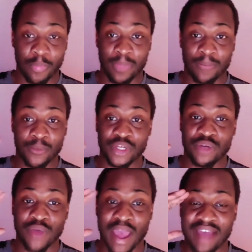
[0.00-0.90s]
When
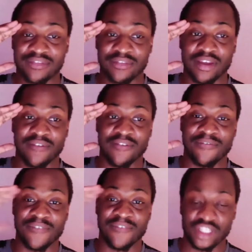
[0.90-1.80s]
you have
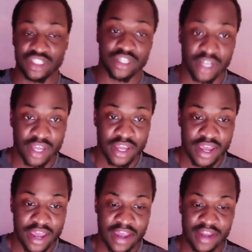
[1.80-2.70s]
vision,
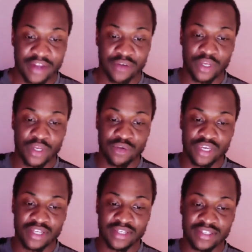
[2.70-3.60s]
and when you
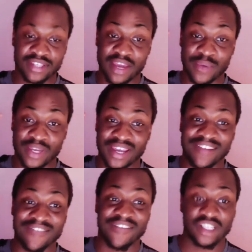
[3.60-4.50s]
can say with
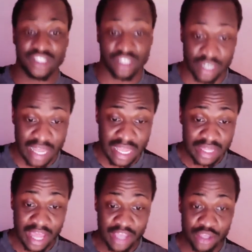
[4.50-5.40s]
conviction
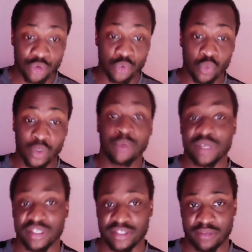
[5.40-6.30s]
that you will be
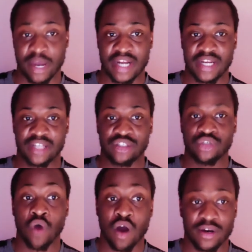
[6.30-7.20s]
somebody, that
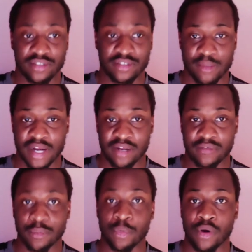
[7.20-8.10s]
you are somebody
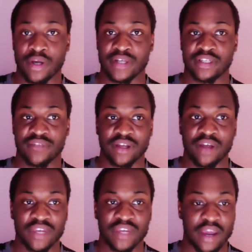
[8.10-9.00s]
of importance, of
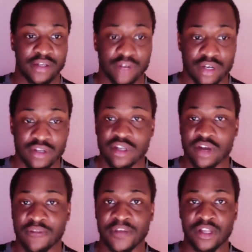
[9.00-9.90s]
character, and you
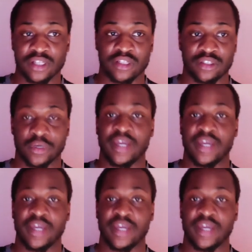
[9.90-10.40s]
start feeling this way.